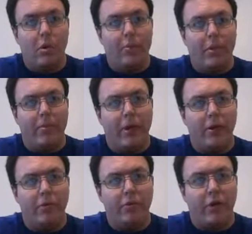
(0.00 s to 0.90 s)
big
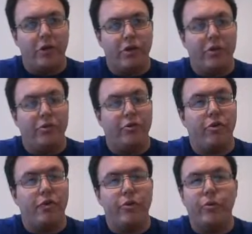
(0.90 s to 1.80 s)
battles like
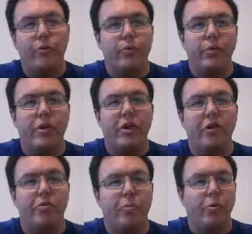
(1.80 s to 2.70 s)
Chancellorsville and
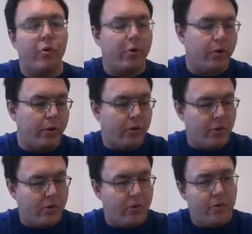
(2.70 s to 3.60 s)
Gettysburg and
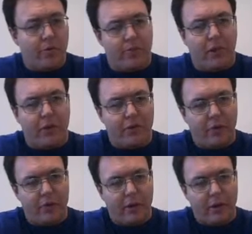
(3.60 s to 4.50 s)
some things
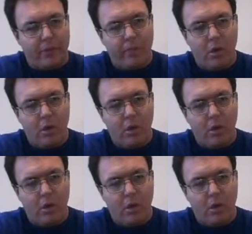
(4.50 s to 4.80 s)
like that.